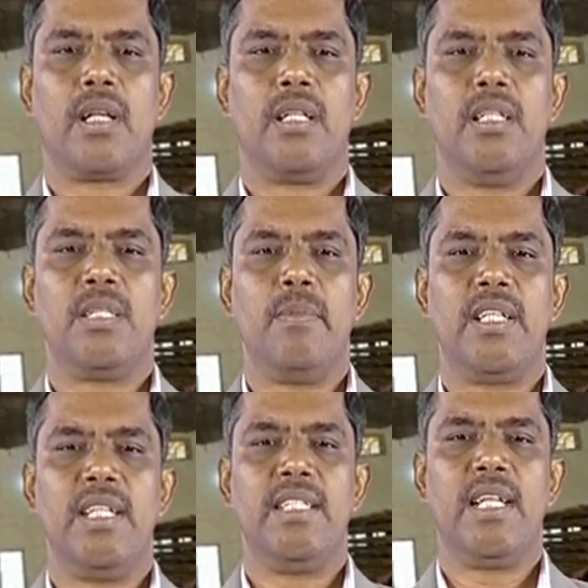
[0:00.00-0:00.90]
This
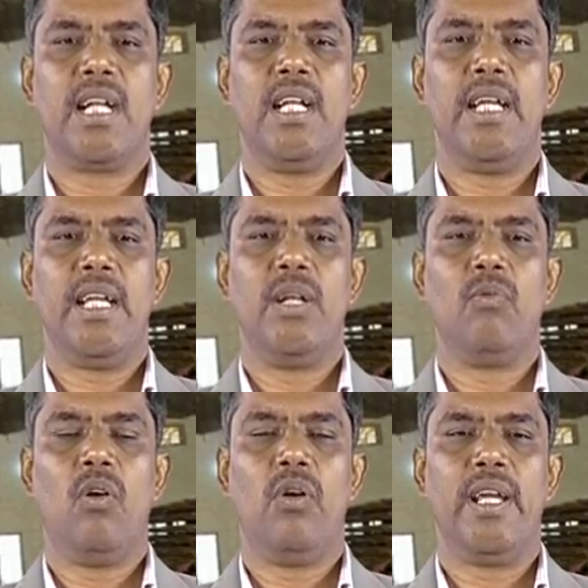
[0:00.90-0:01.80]
method is generally in
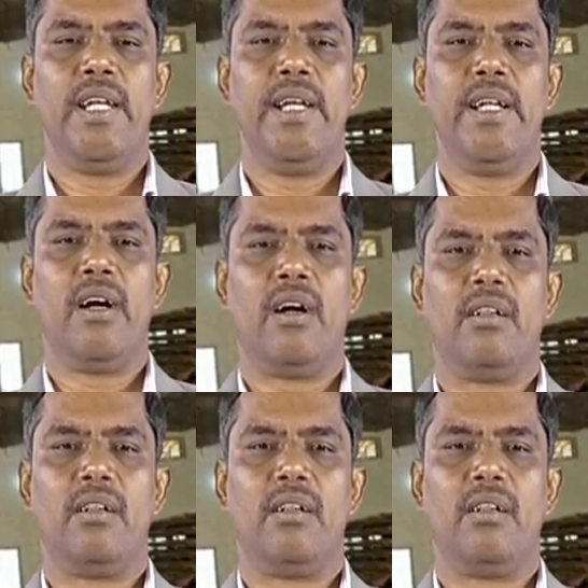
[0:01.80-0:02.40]
vogue in India.